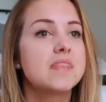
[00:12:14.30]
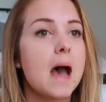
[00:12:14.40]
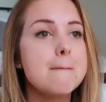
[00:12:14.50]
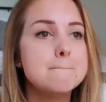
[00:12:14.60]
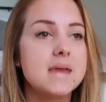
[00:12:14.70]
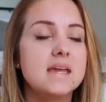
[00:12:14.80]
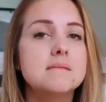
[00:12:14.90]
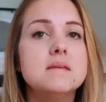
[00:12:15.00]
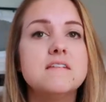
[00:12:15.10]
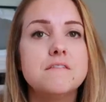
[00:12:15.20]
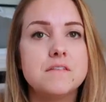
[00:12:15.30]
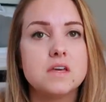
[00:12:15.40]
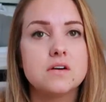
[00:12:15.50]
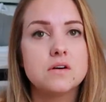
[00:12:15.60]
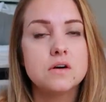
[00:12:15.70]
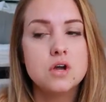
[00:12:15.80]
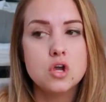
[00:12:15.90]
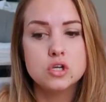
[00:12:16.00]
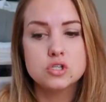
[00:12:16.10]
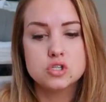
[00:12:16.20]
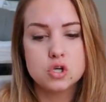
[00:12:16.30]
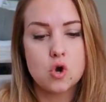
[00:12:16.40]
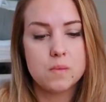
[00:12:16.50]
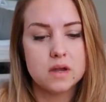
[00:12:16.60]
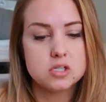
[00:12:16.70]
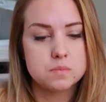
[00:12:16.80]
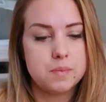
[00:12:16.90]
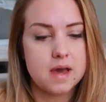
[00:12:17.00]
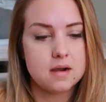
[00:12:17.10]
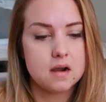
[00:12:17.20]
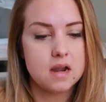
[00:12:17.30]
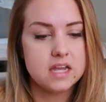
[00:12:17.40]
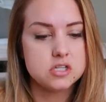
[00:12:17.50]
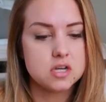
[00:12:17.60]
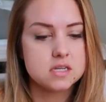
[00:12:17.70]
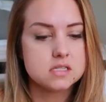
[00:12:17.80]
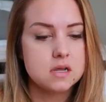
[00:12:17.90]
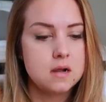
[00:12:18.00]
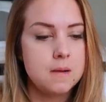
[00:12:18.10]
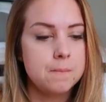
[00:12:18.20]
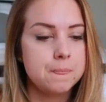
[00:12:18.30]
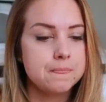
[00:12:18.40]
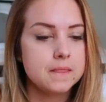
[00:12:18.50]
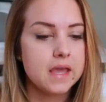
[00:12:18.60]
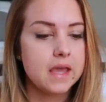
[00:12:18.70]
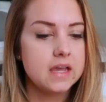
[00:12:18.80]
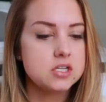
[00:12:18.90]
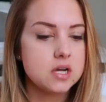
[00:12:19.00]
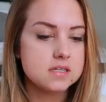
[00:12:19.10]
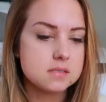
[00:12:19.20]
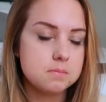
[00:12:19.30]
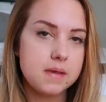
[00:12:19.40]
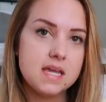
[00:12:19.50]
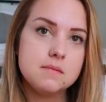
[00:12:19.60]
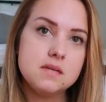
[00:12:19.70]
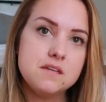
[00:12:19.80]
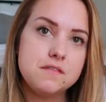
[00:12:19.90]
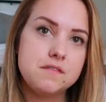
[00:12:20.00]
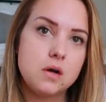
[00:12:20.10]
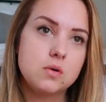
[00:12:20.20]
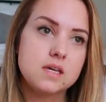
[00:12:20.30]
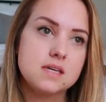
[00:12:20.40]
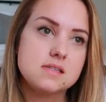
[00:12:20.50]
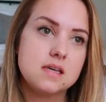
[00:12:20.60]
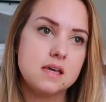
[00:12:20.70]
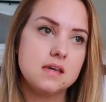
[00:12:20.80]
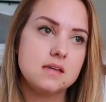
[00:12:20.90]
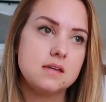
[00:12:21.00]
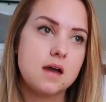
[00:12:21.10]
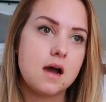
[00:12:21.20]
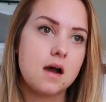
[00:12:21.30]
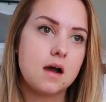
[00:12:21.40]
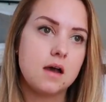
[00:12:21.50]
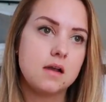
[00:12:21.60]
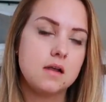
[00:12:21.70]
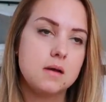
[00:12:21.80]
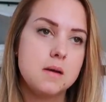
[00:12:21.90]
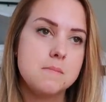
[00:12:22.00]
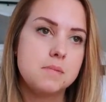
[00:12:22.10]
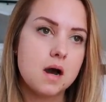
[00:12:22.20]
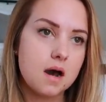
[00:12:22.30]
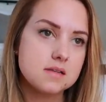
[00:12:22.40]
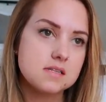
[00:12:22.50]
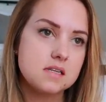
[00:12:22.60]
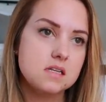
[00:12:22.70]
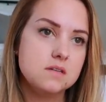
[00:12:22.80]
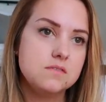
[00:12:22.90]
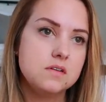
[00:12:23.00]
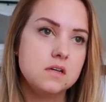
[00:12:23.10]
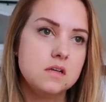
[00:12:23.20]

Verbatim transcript: That made me feel so much better. It just, it just made me focus in on positive